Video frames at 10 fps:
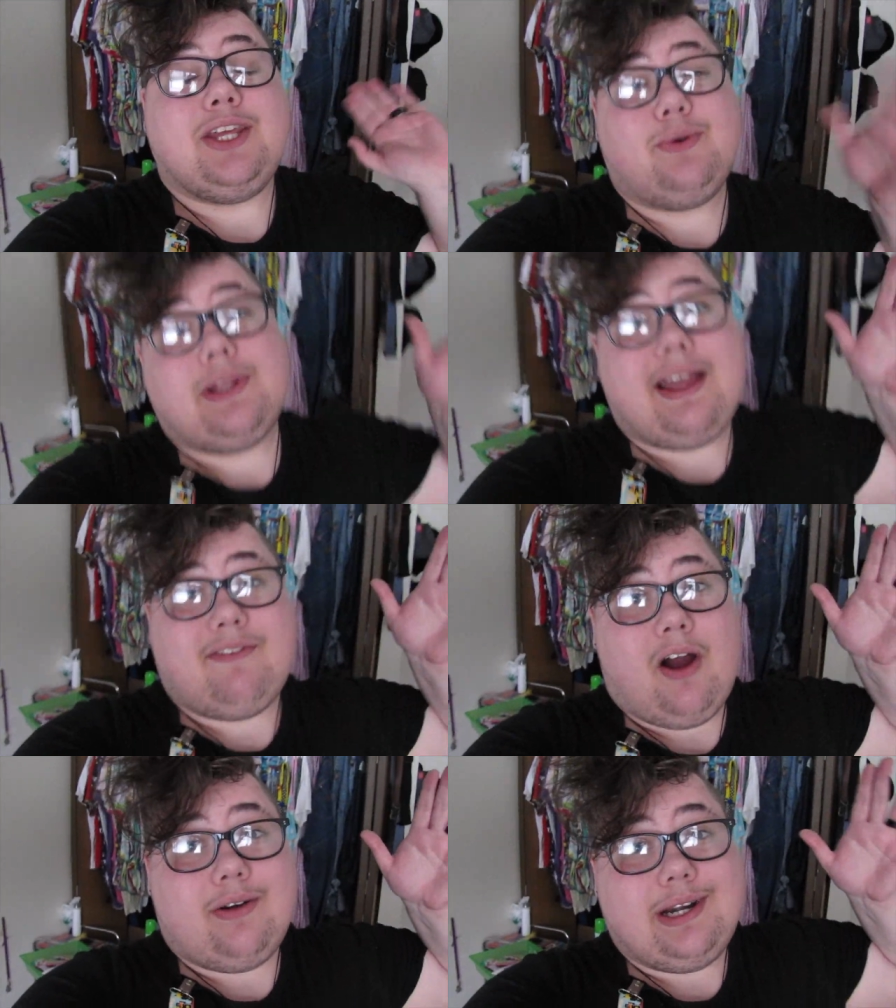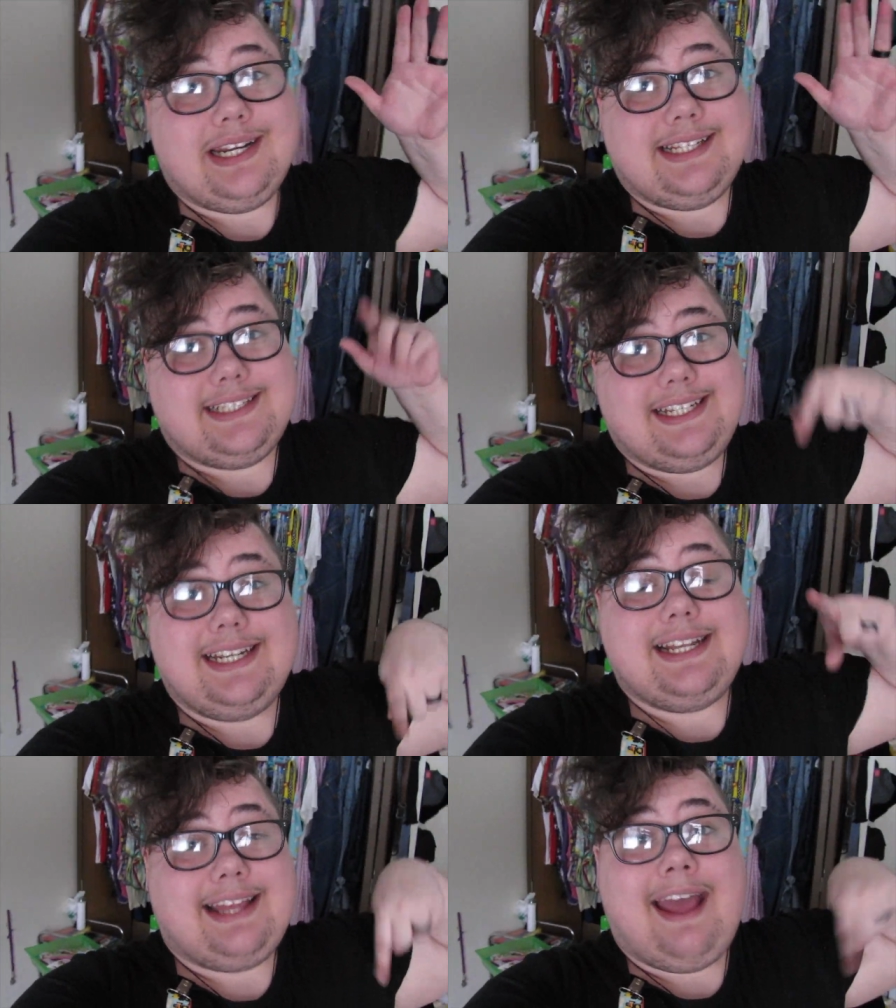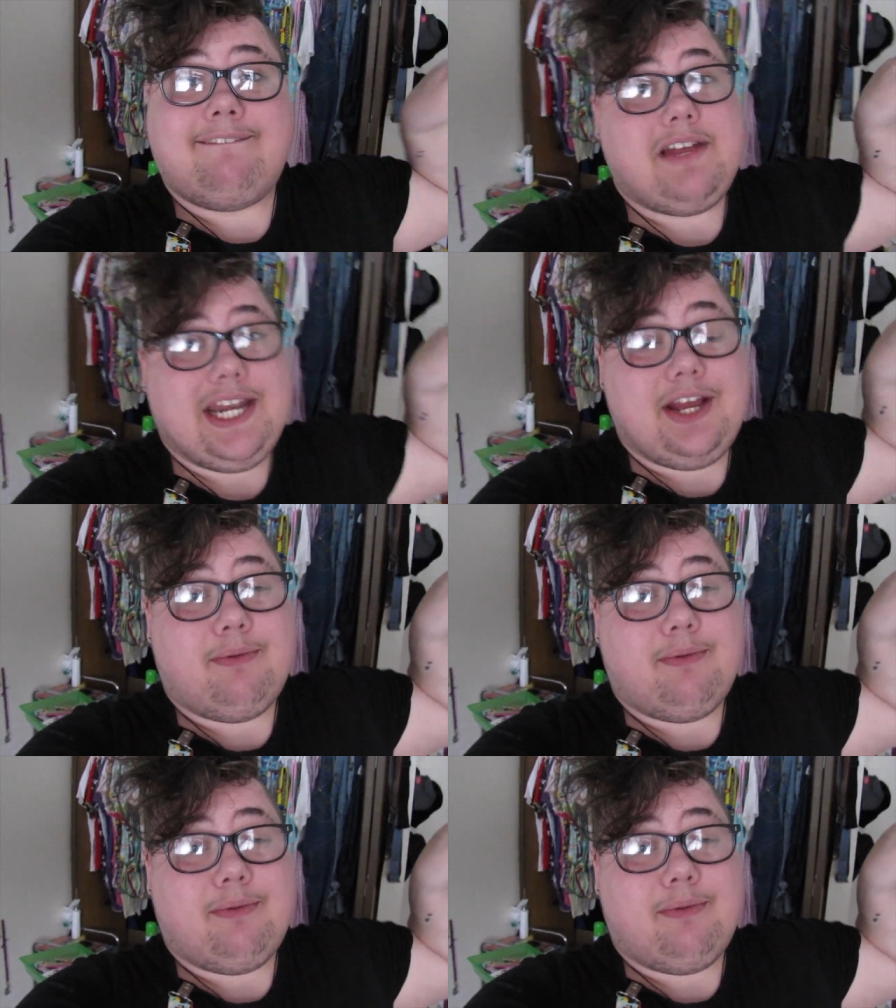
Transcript: You will have already seen that video